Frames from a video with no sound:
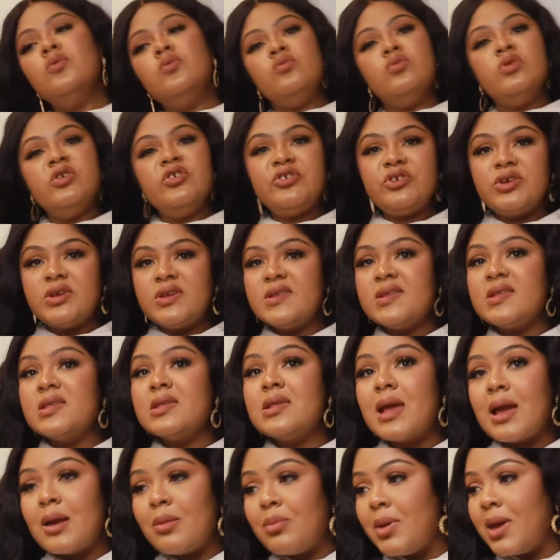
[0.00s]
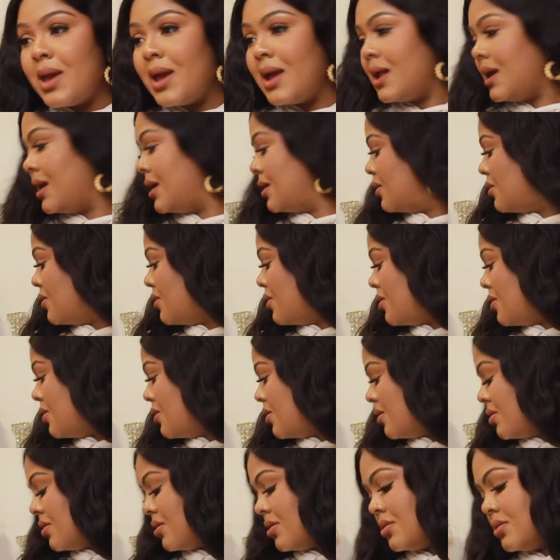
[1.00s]
which is not bad at
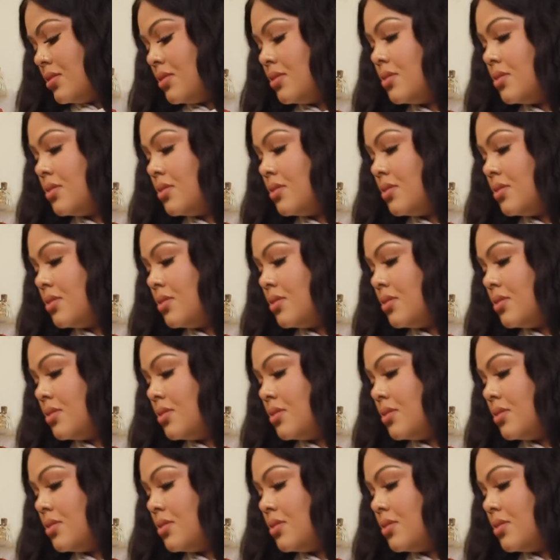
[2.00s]
all.